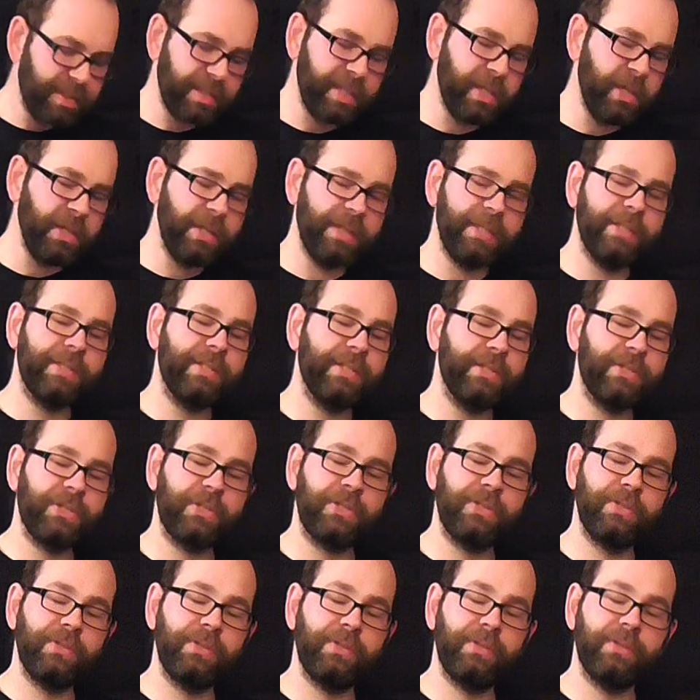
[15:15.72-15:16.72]
slight
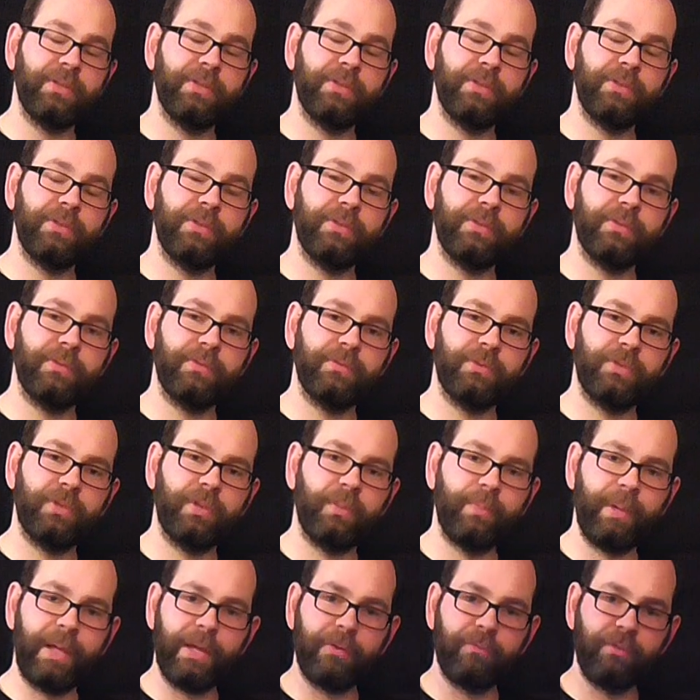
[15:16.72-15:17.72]
addition to the
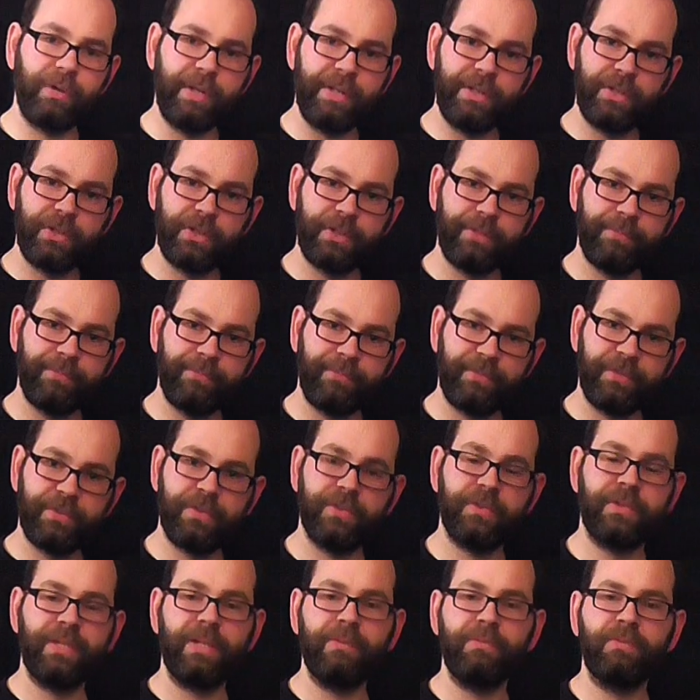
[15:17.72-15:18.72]
Black Rage. So
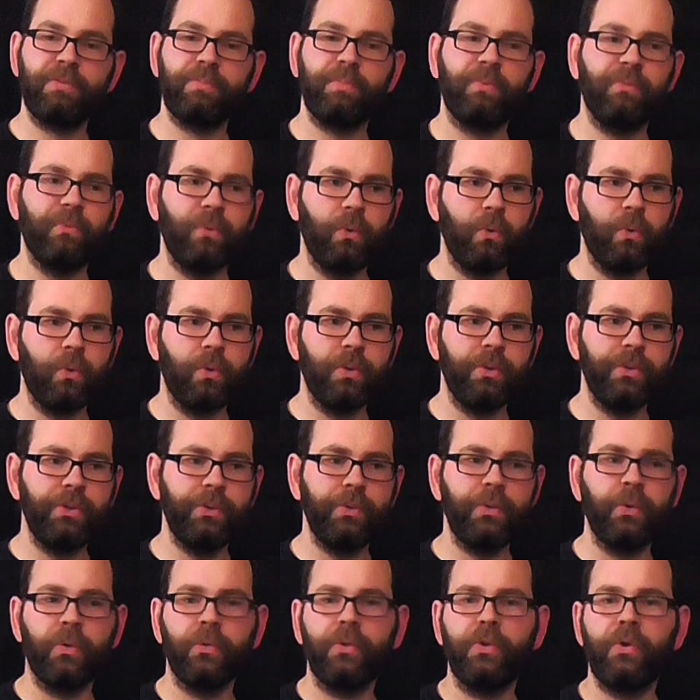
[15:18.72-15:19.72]
same as before, you
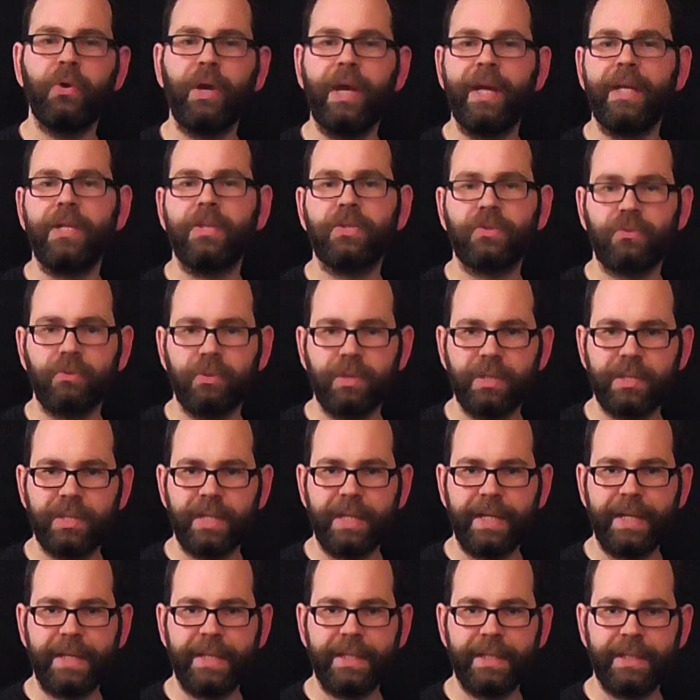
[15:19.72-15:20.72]
got your extra
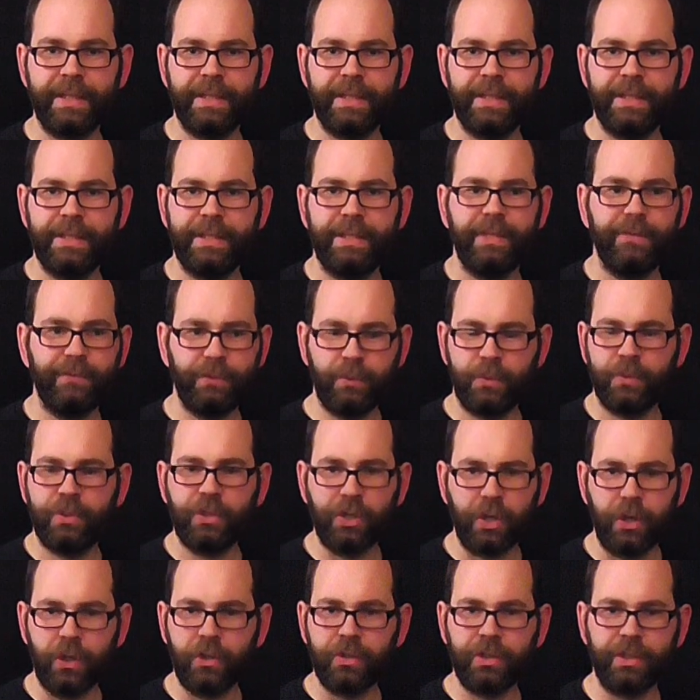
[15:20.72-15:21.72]
attack if you were
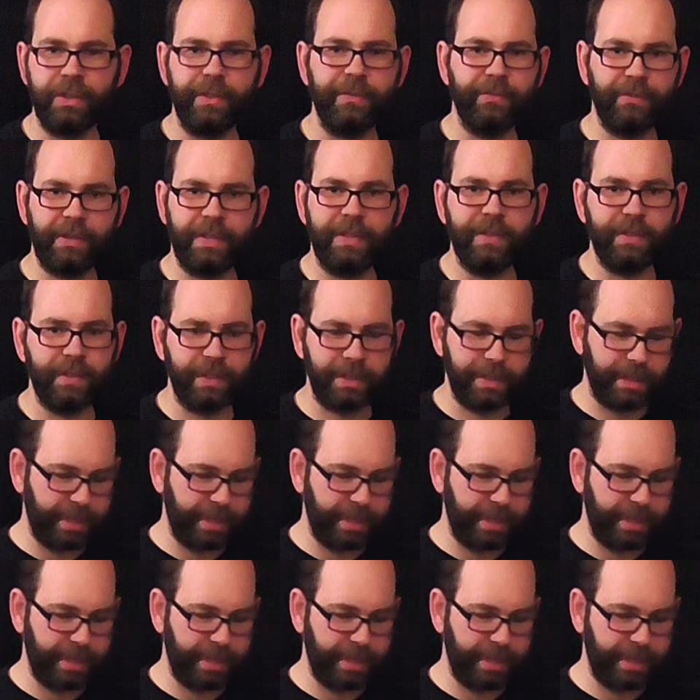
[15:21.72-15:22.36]
charging and things like